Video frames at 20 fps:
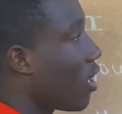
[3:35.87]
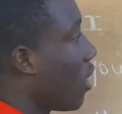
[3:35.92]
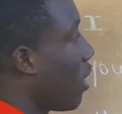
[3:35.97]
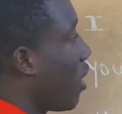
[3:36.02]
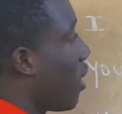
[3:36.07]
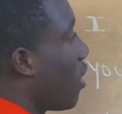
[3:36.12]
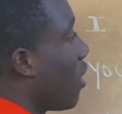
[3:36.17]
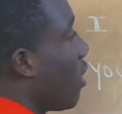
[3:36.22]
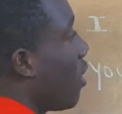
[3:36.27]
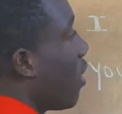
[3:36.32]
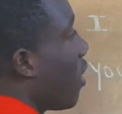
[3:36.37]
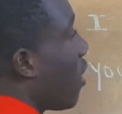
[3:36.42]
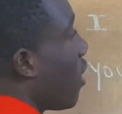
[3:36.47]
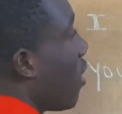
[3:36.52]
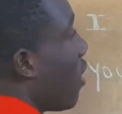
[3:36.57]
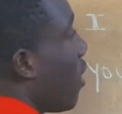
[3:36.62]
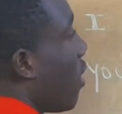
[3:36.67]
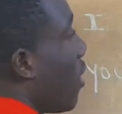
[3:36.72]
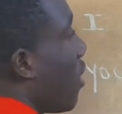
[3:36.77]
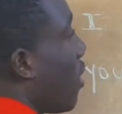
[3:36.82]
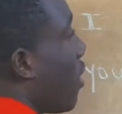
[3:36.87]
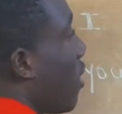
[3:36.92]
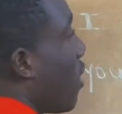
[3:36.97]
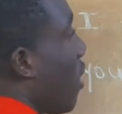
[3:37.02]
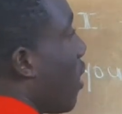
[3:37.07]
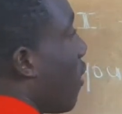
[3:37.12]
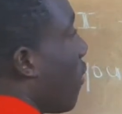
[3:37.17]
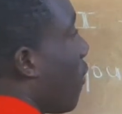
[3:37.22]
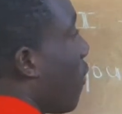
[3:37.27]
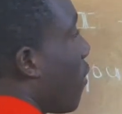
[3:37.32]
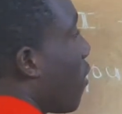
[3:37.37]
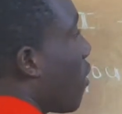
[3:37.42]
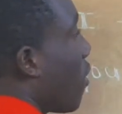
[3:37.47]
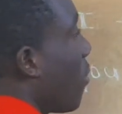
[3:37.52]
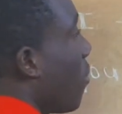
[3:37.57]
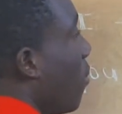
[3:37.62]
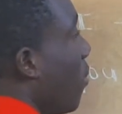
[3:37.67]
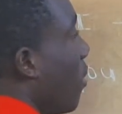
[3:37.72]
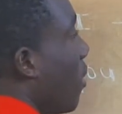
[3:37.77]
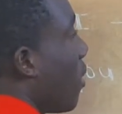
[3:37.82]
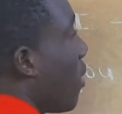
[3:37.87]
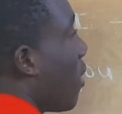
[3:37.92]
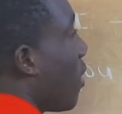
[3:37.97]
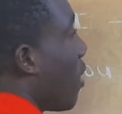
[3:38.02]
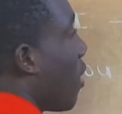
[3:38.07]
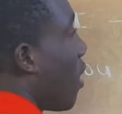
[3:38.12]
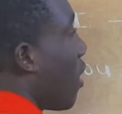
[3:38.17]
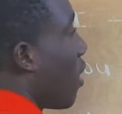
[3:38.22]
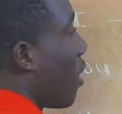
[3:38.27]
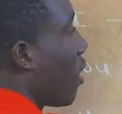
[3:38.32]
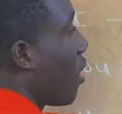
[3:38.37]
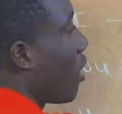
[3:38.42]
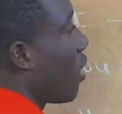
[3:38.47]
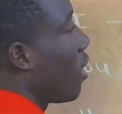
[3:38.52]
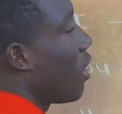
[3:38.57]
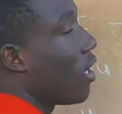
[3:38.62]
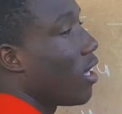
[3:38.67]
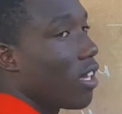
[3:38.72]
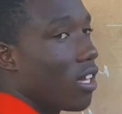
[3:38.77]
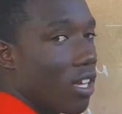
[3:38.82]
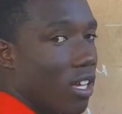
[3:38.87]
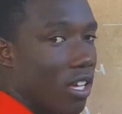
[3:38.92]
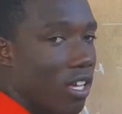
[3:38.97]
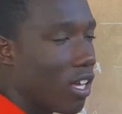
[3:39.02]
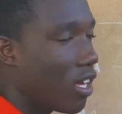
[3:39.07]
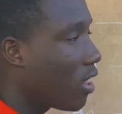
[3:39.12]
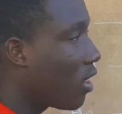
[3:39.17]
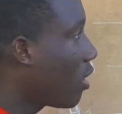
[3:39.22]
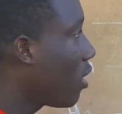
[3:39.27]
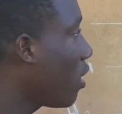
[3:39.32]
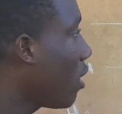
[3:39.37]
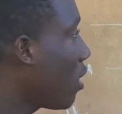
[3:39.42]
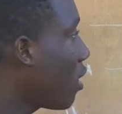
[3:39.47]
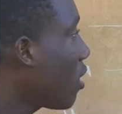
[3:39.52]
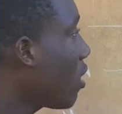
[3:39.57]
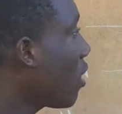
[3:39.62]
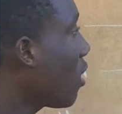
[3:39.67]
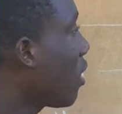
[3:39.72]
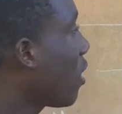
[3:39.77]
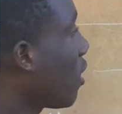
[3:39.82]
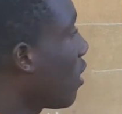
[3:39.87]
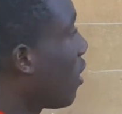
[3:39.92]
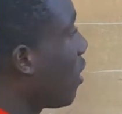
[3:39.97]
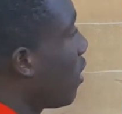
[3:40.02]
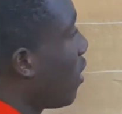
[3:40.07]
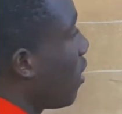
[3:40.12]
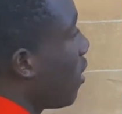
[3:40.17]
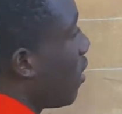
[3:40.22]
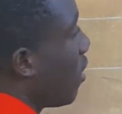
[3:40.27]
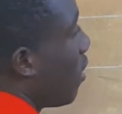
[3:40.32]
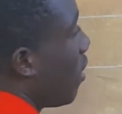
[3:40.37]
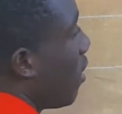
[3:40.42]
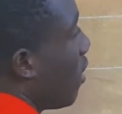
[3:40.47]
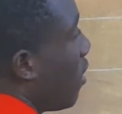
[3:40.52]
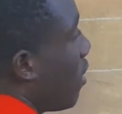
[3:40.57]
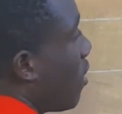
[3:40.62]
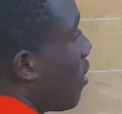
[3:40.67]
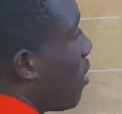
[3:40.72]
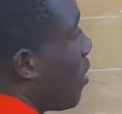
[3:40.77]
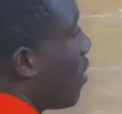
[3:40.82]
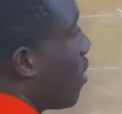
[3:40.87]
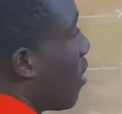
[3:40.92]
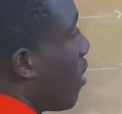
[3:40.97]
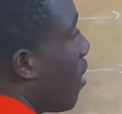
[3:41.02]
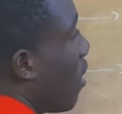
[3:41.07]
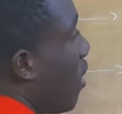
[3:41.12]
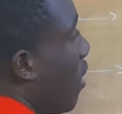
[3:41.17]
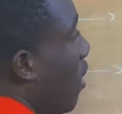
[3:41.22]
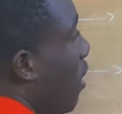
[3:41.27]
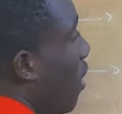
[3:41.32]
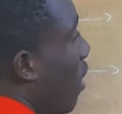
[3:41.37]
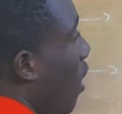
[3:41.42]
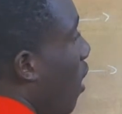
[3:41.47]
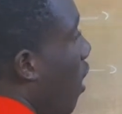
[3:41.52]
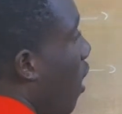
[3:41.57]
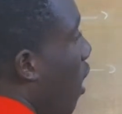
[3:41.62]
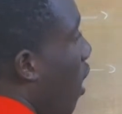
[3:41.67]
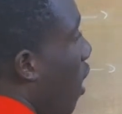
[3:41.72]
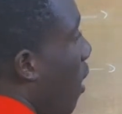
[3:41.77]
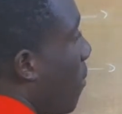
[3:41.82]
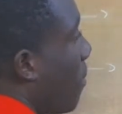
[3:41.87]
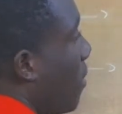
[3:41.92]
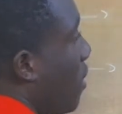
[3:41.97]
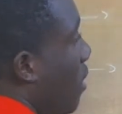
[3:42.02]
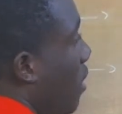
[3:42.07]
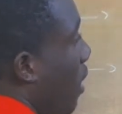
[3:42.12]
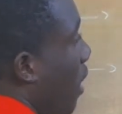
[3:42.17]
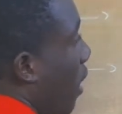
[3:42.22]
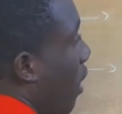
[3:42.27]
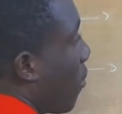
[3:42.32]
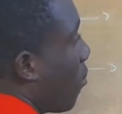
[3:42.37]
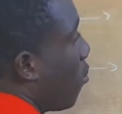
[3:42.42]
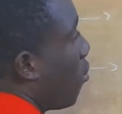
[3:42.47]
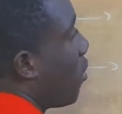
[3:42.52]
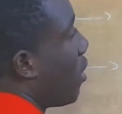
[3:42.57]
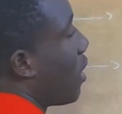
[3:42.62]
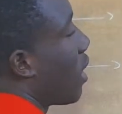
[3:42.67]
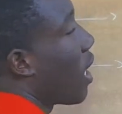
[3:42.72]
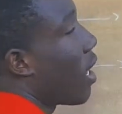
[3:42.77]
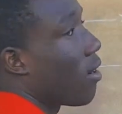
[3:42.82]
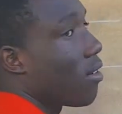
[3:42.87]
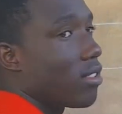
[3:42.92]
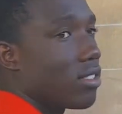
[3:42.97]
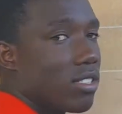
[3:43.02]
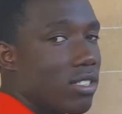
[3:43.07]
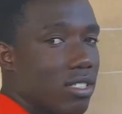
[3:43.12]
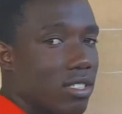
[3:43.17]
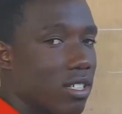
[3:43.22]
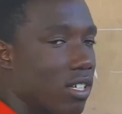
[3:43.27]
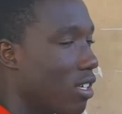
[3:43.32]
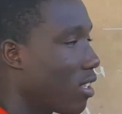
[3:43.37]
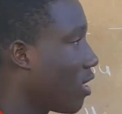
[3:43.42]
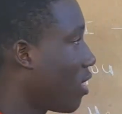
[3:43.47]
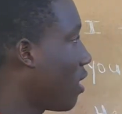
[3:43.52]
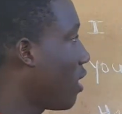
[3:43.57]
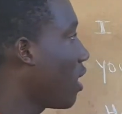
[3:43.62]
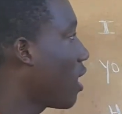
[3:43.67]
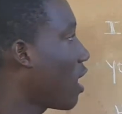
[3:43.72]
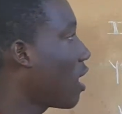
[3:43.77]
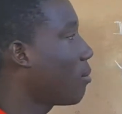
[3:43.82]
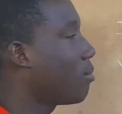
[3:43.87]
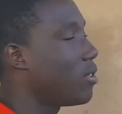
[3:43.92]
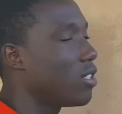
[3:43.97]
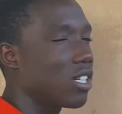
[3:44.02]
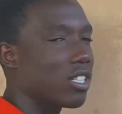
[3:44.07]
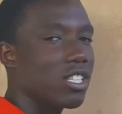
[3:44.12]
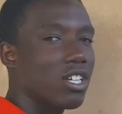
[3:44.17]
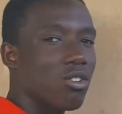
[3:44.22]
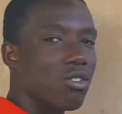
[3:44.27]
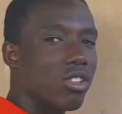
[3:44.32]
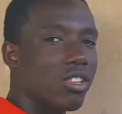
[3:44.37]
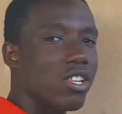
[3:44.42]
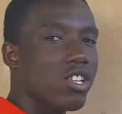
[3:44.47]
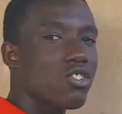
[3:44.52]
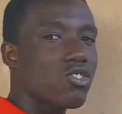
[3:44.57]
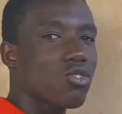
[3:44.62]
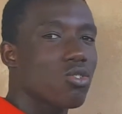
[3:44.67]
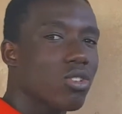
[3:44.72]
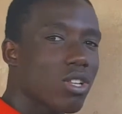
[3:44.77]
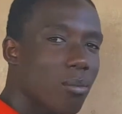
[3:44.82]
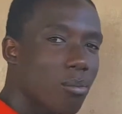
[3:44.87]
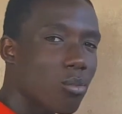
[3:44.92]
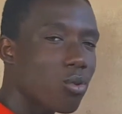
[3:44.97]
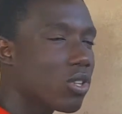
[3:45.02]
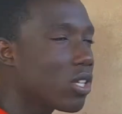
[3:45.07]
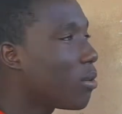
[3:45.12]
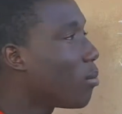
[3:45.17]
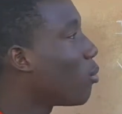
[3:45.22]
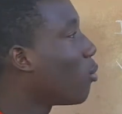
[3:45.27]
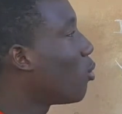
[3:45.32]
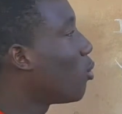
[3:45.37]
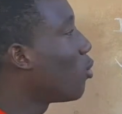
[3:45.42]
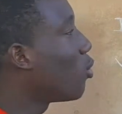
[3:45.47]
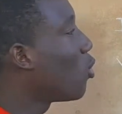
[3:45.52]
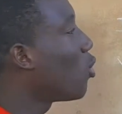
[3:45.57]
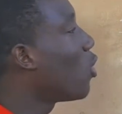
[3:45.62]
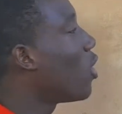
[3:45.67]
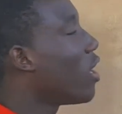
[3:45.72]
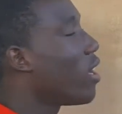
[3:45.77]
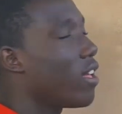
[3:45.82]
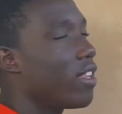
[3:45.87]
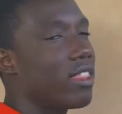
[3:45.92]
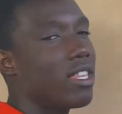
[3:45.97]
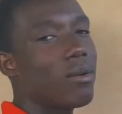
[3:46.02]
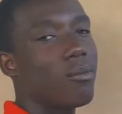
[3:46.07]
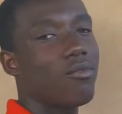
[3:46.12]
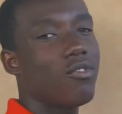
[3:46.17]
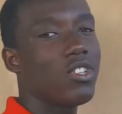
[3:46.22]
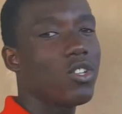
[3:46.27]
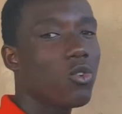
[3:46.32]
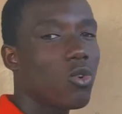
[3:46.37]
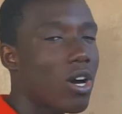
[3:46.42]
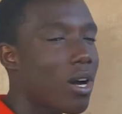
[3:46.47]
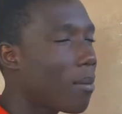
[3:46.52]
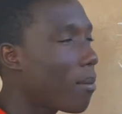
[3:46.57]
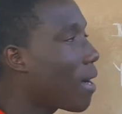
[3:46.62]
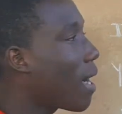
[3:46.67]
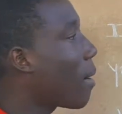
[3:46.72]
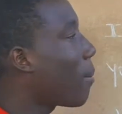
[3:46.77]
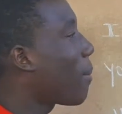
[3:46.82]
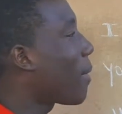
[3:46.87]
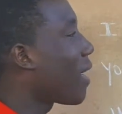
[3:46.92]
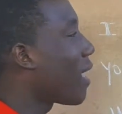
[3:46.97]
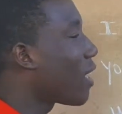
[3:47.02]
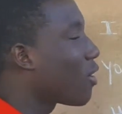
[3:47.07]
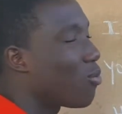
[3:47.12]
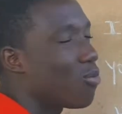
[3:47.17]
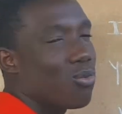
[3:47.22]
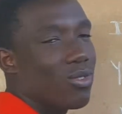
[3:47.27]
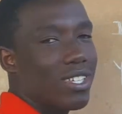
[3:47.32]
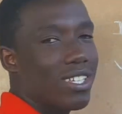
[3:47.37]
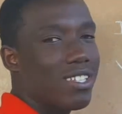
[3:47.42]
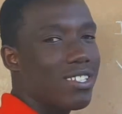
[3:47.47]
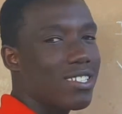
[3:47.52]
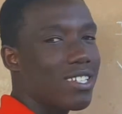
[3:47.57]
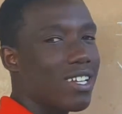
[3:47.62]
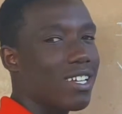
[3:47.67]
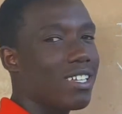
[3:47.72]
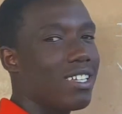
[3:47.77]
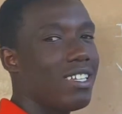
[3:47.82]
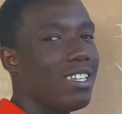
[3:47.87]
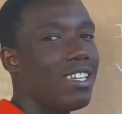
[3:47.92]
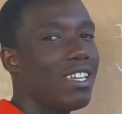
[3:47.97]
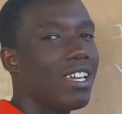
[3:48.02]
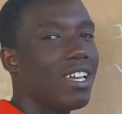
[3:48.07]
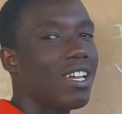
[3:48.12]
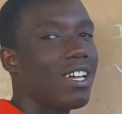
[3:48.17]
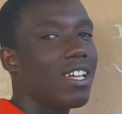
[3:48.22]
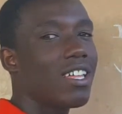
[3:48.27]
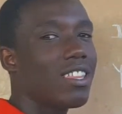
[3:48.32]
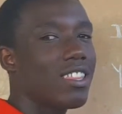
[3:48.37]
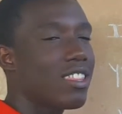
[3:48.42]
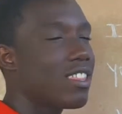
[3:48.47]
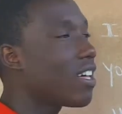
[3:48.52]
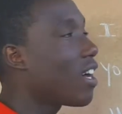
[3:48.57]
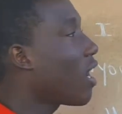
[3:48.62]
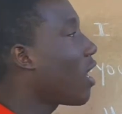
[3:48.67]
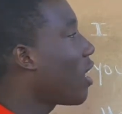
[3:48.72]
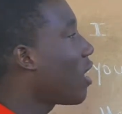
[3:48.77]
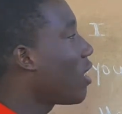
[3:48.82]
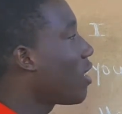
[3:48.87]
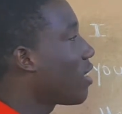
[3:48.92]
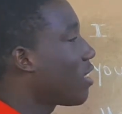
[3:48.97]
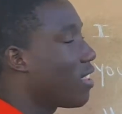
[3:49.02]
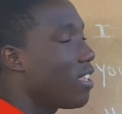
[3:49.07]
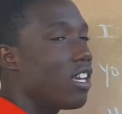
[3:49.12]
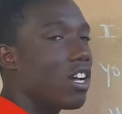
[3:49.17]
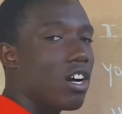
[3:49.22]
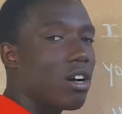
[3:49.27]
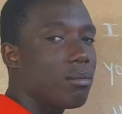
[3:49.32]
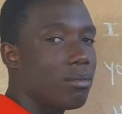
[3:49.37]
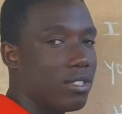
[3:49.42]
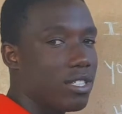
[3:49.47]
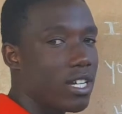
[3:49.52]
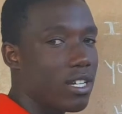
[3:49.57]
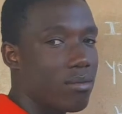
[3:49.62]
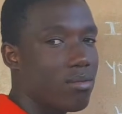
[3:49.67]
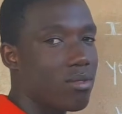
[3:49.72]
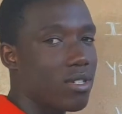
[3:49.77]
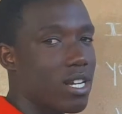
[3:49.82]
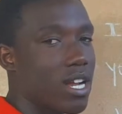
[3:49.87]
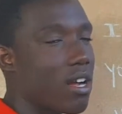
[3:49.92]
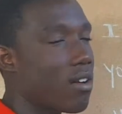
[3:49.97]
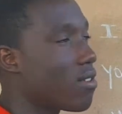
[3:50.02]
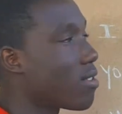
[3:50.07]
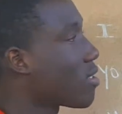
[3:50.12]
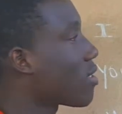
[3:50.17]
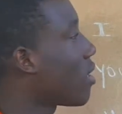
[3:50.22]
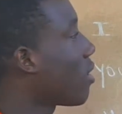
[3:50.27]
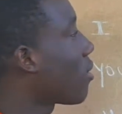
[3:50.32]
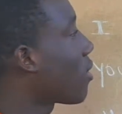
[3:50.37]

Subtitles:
And the verb. And here, this is the object pronouns. The object. Now, the leçon la pote pour vous, n'a vino apprendre qui s'acquit the object pronouns.